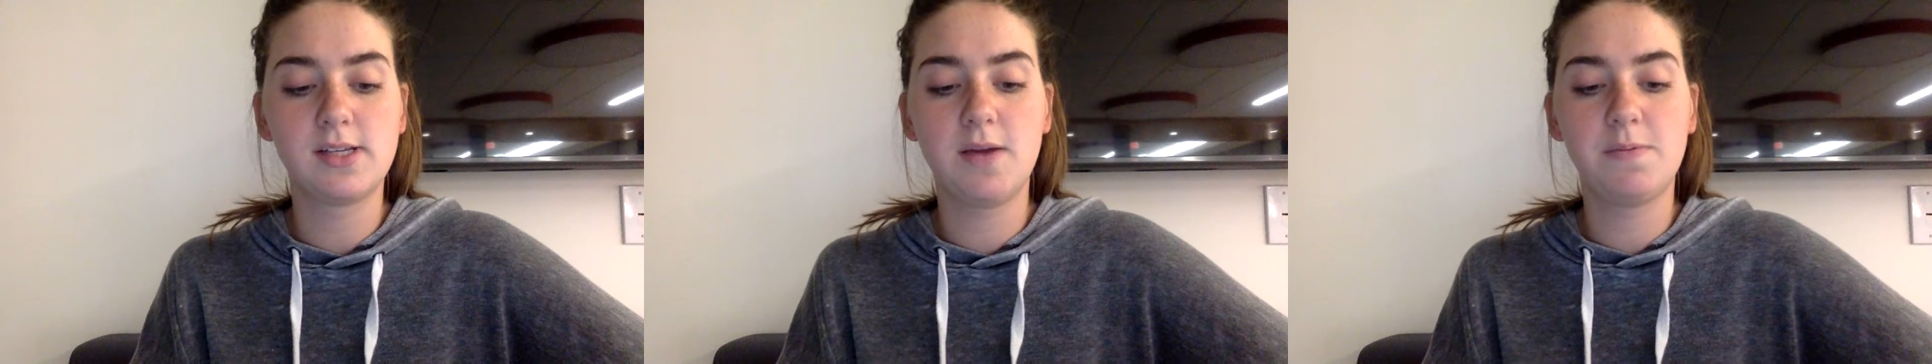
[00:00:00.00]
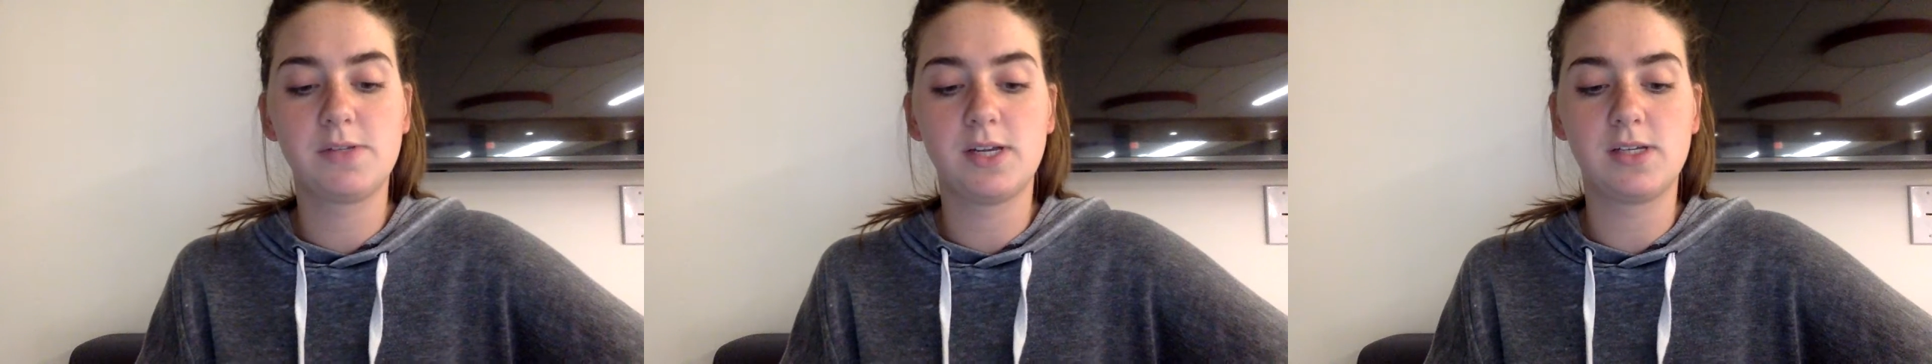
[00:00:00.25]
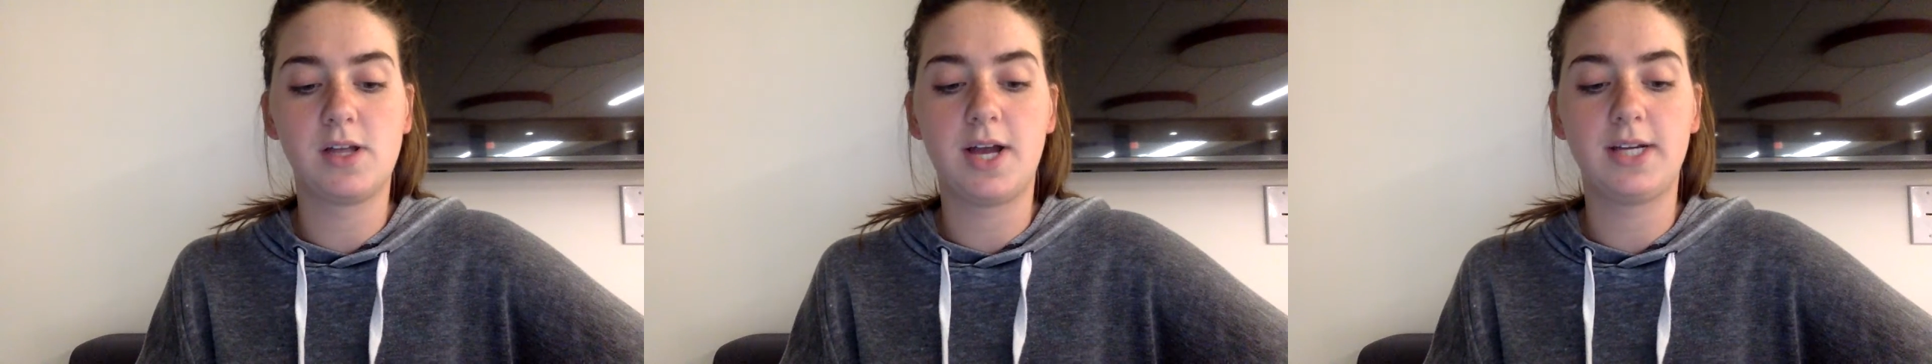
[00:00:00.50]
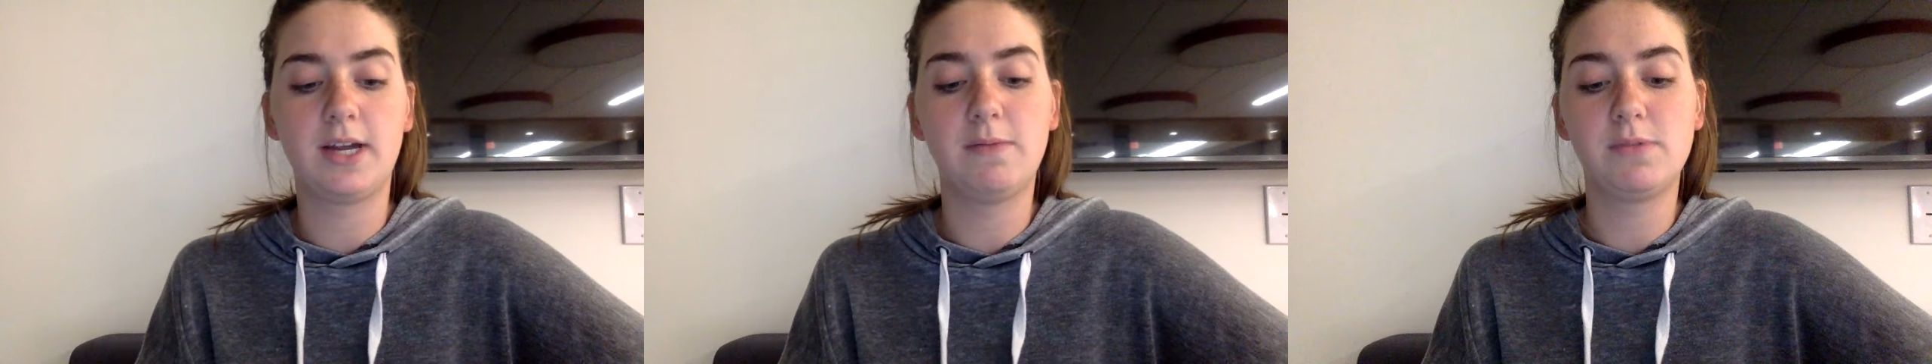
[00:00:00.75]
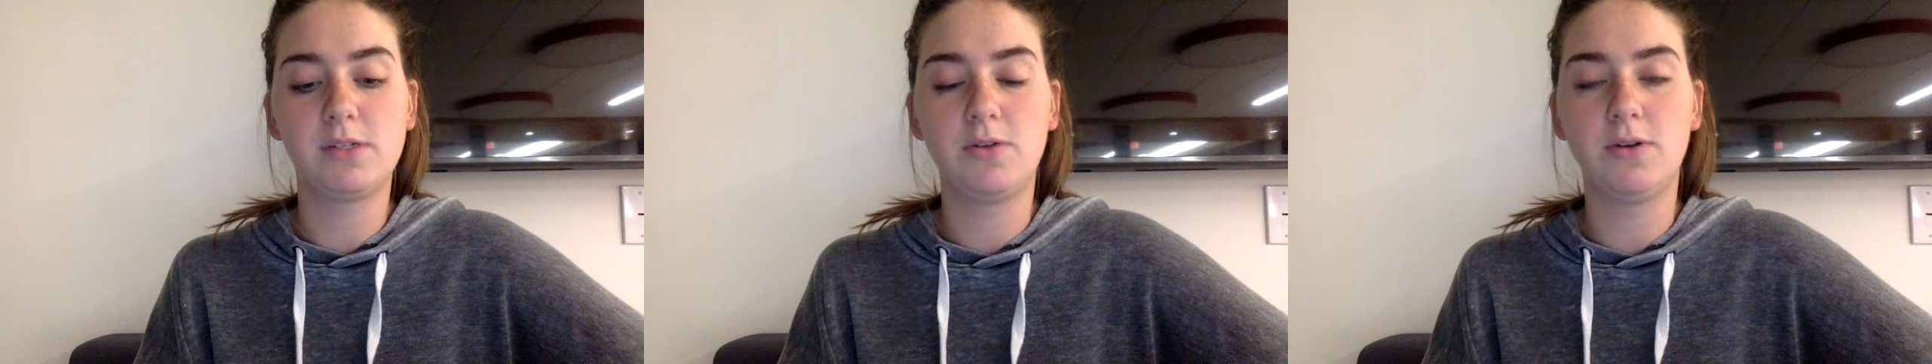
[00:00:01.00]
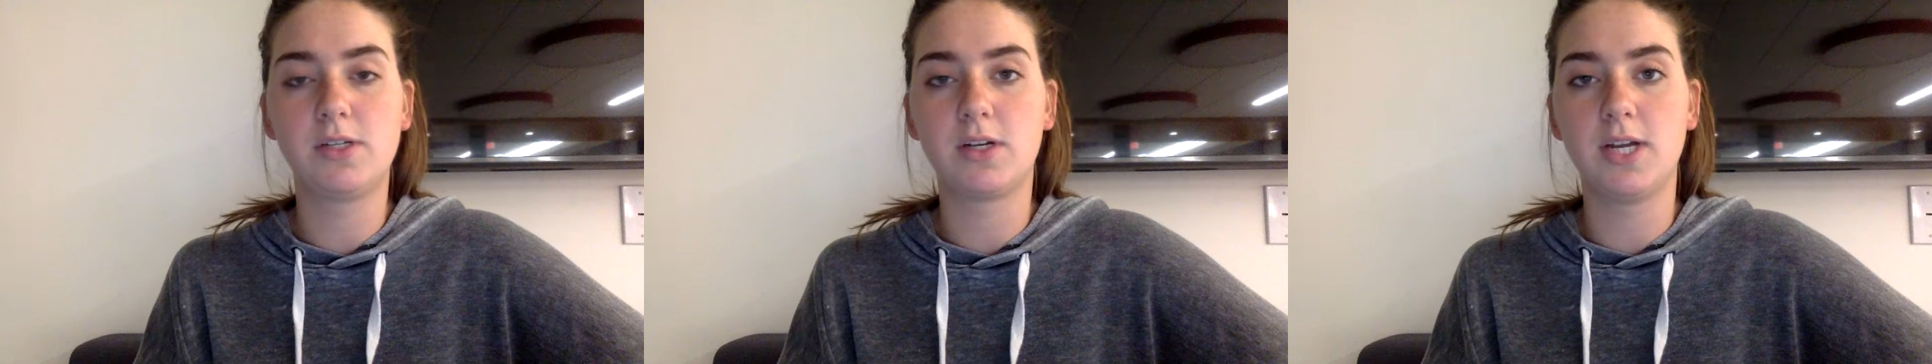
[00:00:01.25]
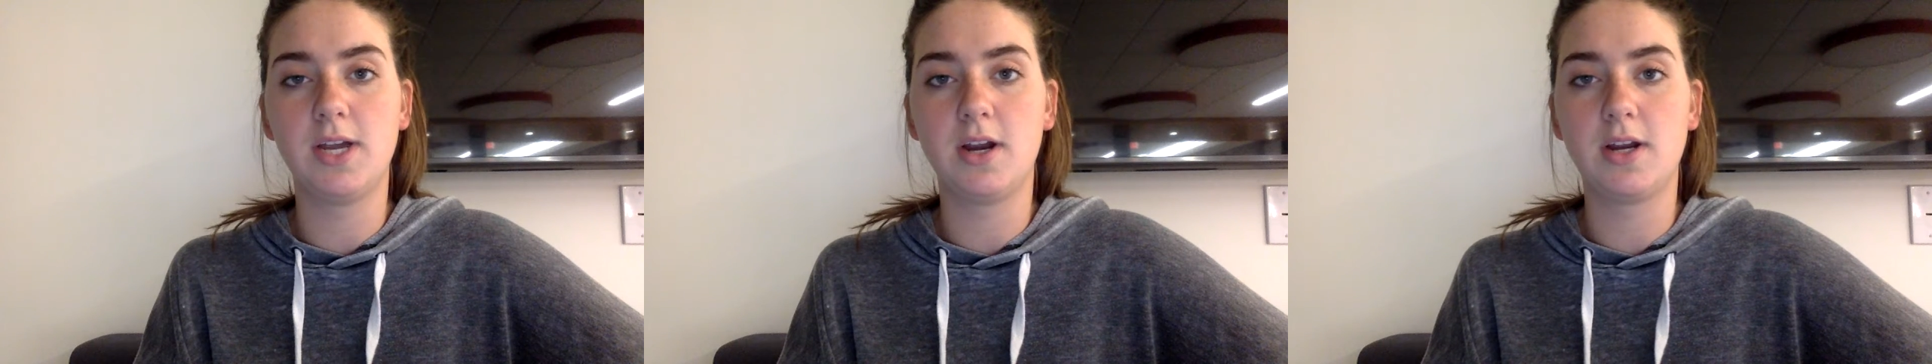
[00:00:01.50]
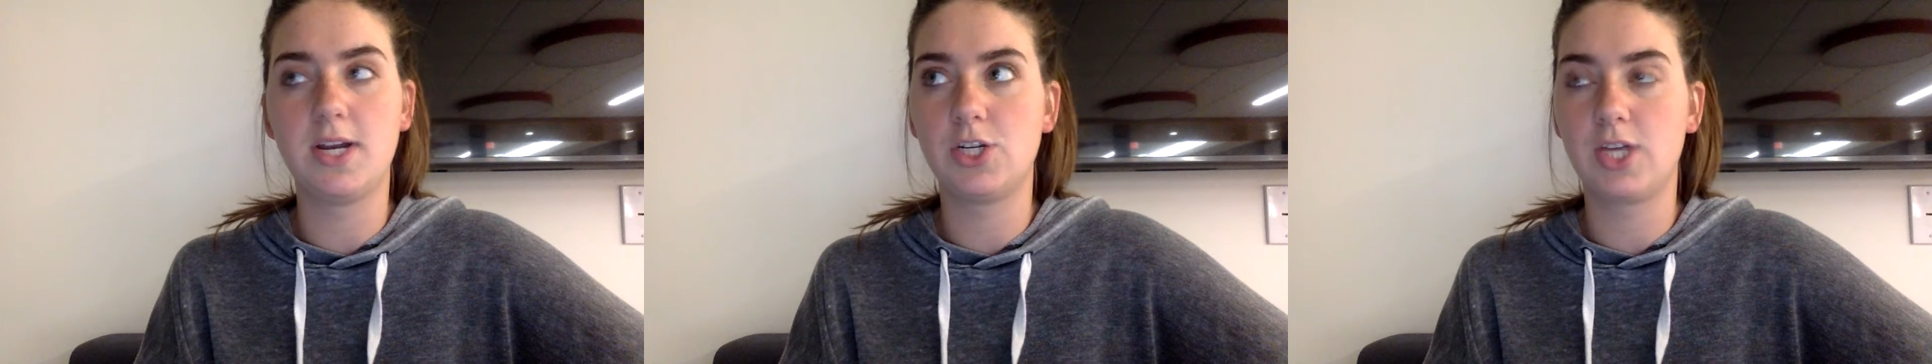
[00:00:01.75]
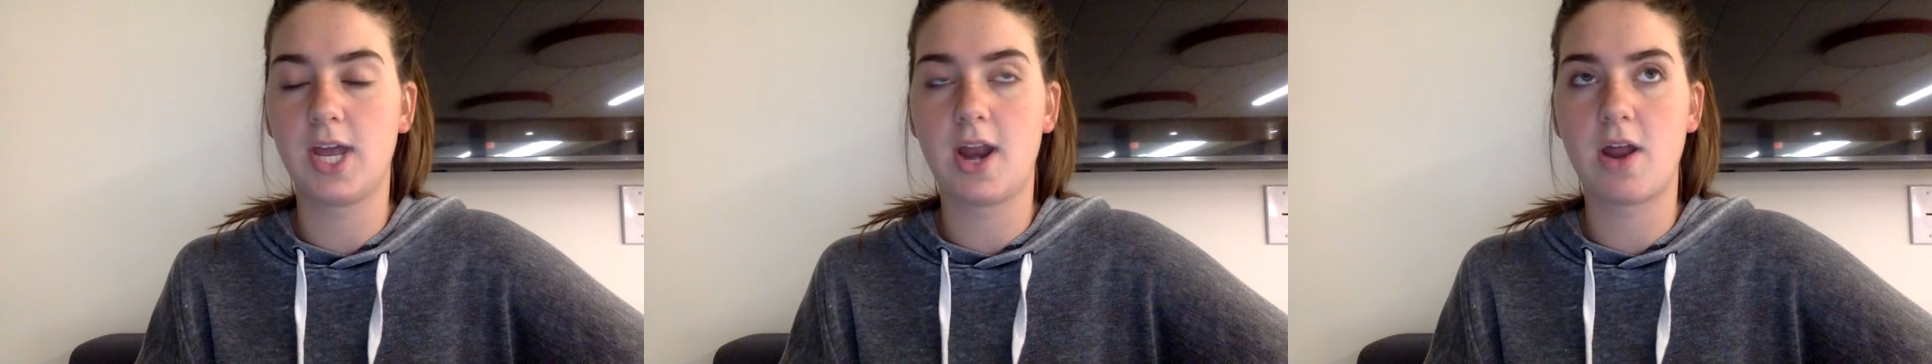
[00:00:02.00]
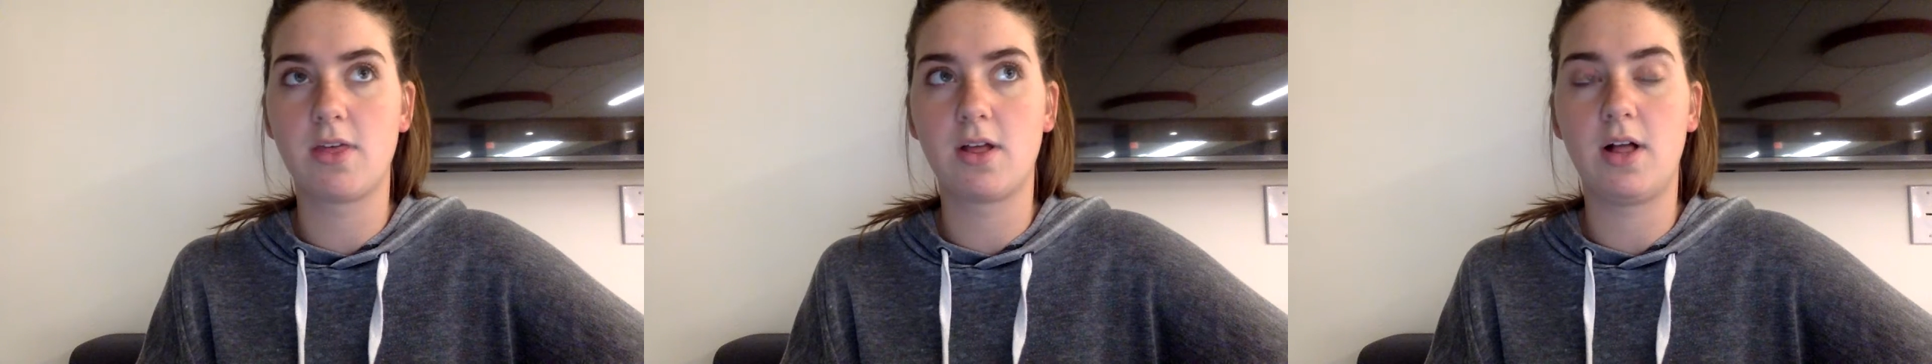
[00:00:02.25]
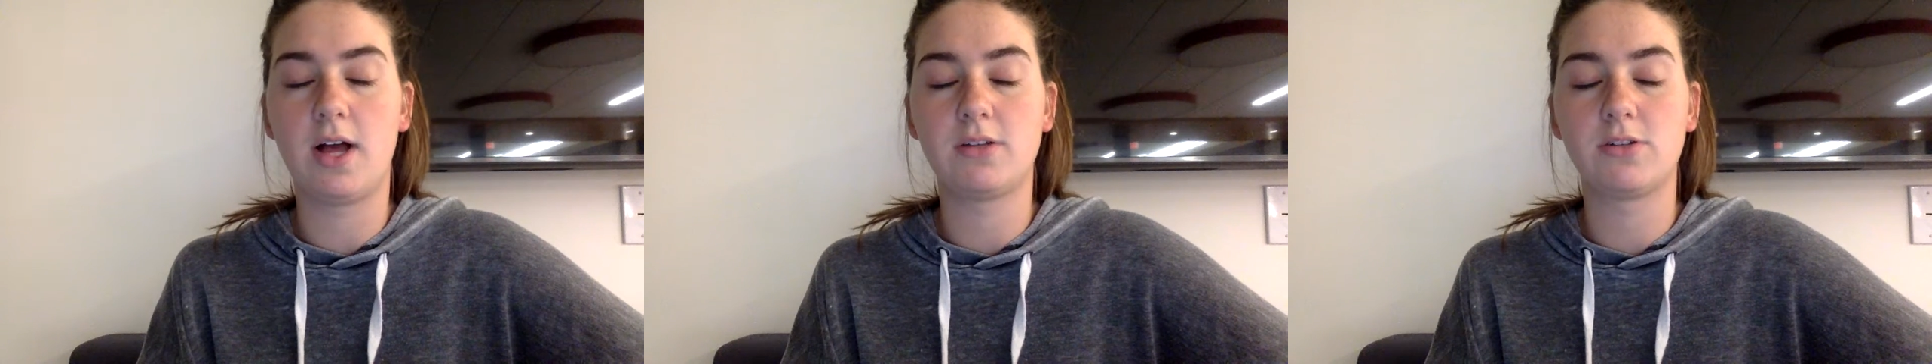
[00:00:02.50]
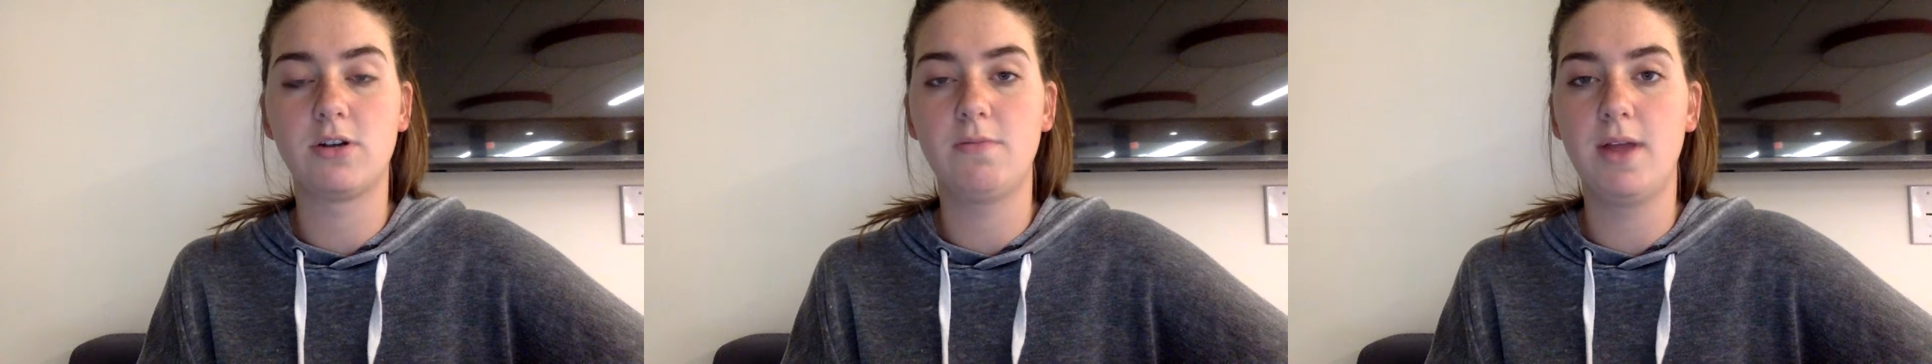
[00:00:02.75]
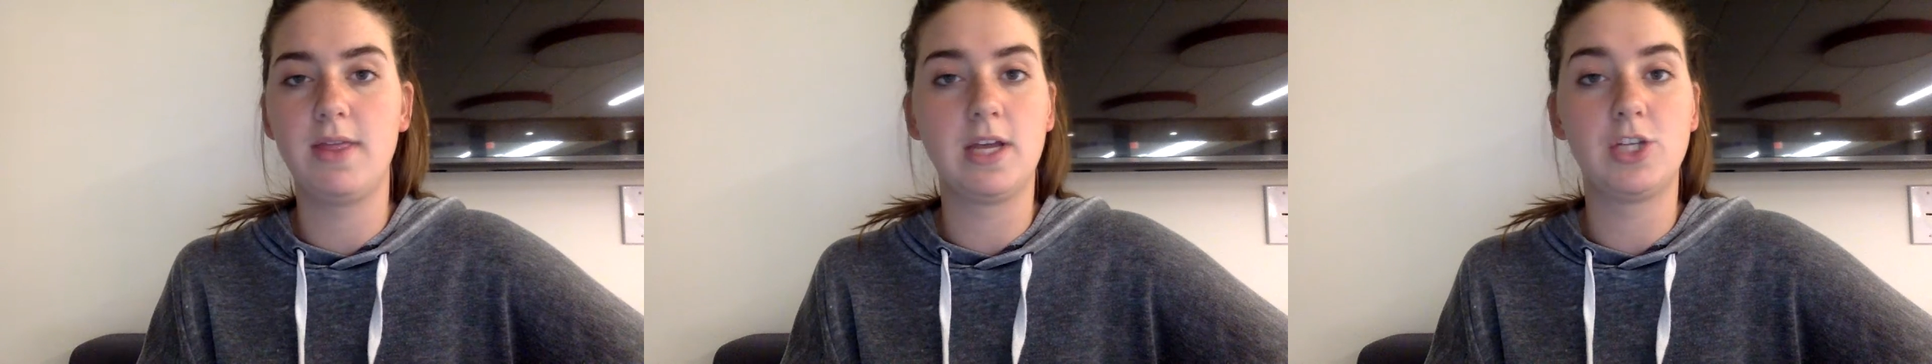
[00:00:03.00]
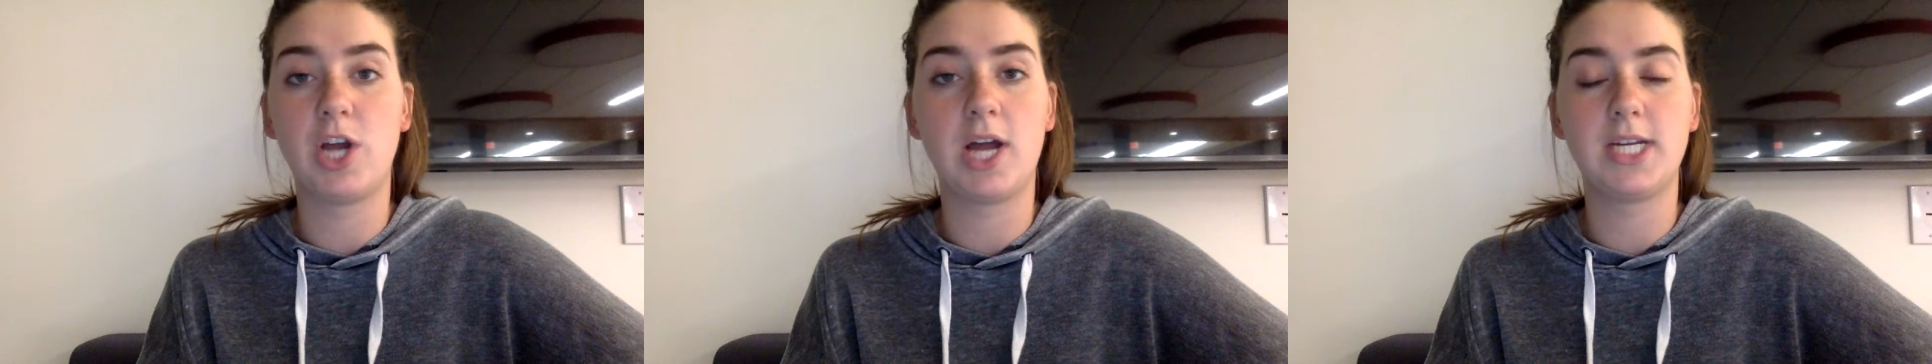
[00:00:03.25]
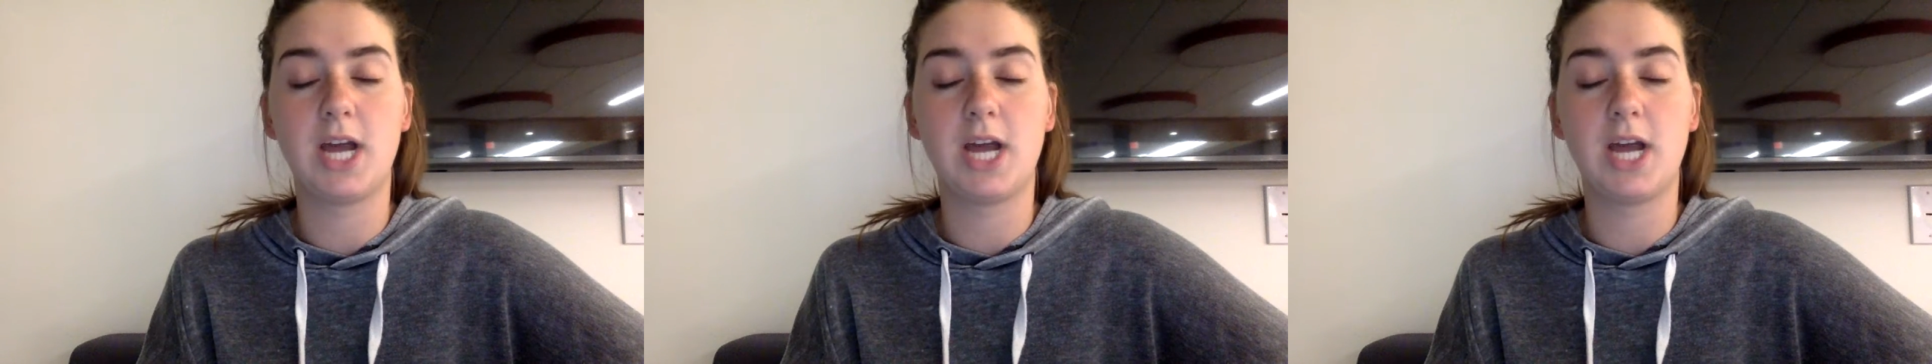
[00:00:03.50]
slips is a lot of times students are eager to just get out of the classroom and they'll jot